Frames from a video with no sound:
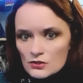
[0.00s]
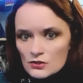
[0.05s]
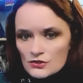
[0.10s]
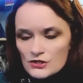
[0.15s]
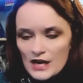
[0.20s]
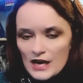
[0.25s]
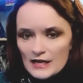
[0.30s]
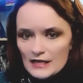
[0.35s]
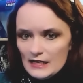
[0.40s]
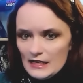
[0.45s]

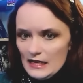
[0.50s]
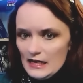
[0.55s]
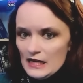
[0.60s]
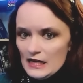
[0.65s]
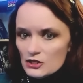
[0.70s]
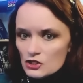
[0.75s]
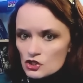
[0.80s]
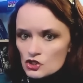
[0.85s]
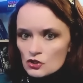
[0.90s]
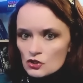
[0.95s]
That
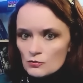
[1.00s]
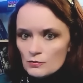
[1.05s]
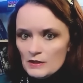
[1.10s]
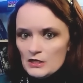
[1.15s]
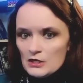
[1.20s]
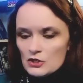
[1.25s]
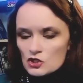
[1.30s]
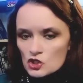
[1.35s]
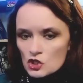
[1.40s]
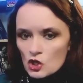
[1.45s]
it should
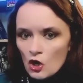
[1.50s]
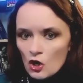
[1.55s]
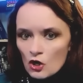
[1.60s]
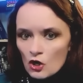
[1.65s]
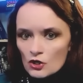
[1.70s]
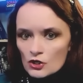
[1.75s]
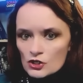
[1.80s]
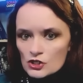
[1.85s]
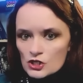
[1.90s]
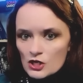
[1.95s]
be in
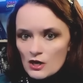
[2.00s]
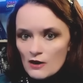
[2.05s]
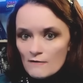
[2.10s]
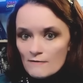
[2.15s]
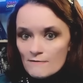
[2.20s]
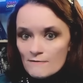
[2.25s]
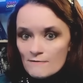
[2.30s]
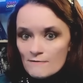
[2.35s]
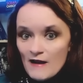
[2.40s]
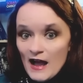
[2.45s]
charge of
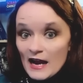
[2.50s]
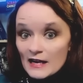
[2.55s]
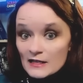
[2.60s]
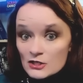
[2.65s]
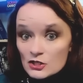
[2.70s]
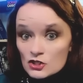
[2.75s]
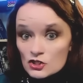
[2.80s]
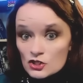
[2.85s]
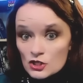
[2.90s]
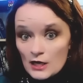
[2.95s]

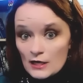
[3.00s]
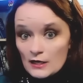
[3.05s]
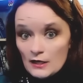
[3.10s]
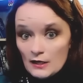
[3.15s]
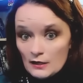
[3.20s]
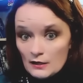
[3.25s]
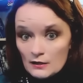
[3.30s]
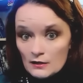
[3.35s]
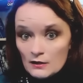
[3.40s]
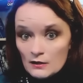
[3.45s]

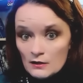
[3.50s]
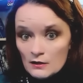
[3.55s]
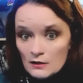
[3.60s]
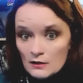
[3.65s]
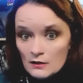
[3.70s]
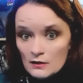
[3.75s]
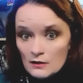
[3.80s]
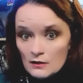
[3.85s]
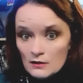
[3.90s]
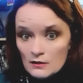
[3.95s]
fact-checking
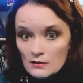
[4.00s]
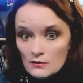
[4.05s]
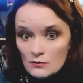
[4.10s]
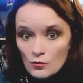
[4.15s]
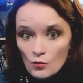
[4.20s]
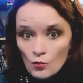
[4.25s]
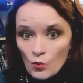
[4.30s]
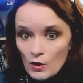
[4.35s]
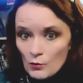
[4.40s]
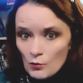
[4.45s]

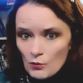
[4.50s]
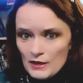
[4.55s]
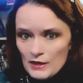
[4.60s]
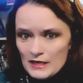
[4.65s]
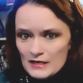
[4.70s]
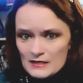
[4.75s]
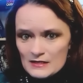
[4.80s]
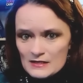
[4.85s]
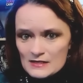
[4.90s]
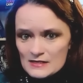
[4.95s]
what we
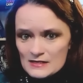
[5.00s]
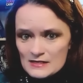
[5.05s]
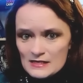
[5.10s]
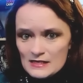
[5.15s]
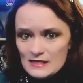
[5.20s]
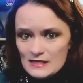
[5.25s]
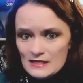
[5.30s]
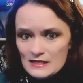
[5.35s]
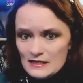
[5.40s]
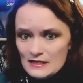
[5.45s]
can
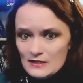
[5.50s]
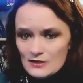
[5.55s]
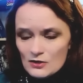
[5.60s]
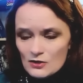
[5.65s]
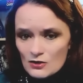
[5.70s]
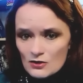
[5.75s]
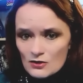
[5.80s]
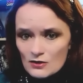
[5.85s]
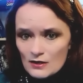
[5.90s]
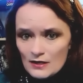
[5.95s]
see,
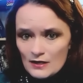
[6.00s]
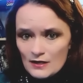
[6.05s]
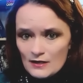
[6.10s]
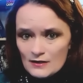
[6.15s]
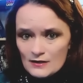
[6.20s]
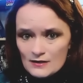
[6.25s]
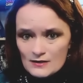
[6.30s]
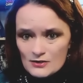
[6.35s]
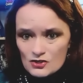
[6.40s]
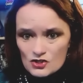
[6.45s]
hear,
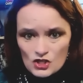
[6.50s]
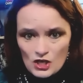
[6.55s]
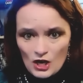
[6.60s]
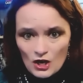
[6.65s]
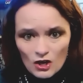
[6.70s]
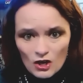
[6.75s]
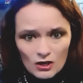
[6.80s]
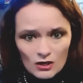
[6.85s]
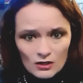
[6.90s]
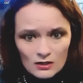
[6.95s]
and
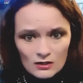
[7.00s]
share